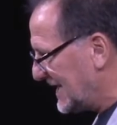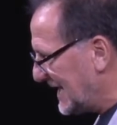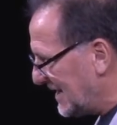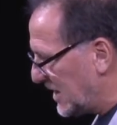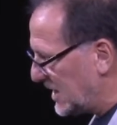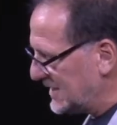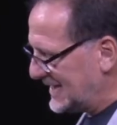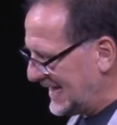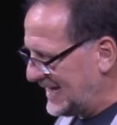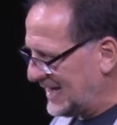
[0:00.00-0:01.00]
They are
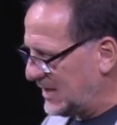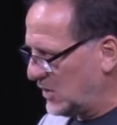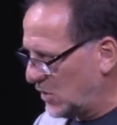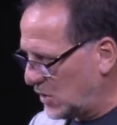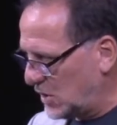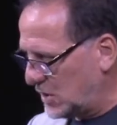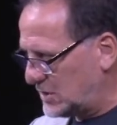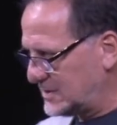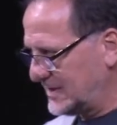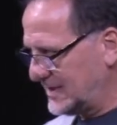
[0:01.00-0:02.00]
not all